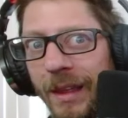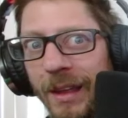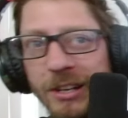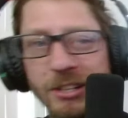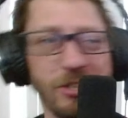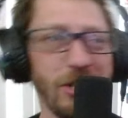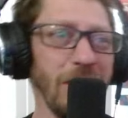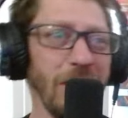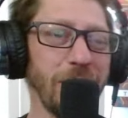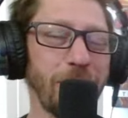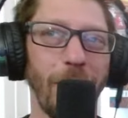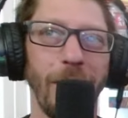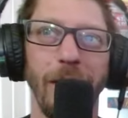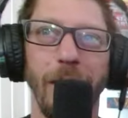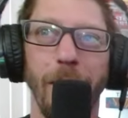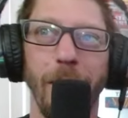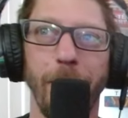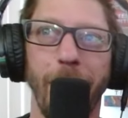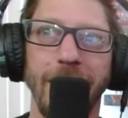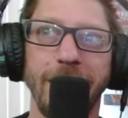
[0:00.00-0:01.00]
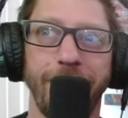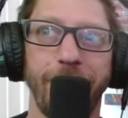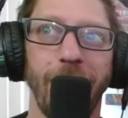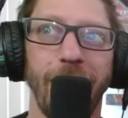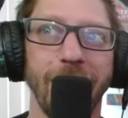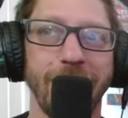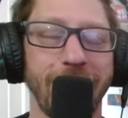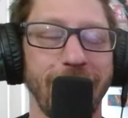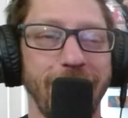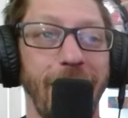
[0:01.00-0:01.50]
She's one of the best
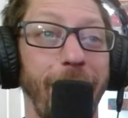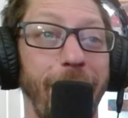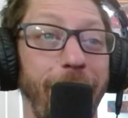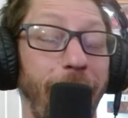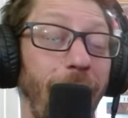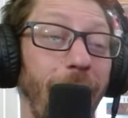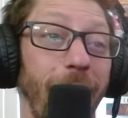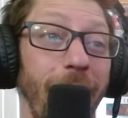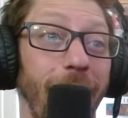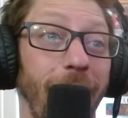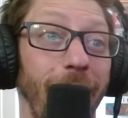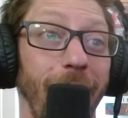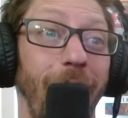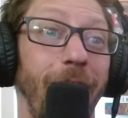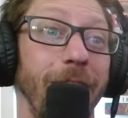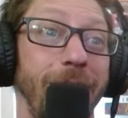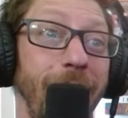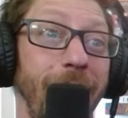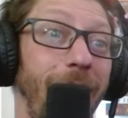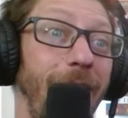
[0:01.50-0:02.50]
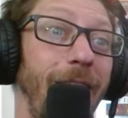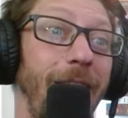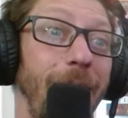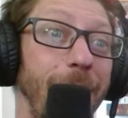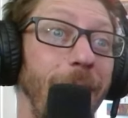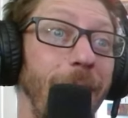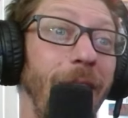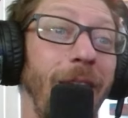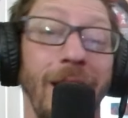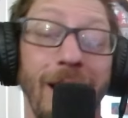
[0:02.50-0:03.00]
voices I've heard in a long
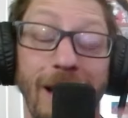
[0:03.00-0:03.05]
time.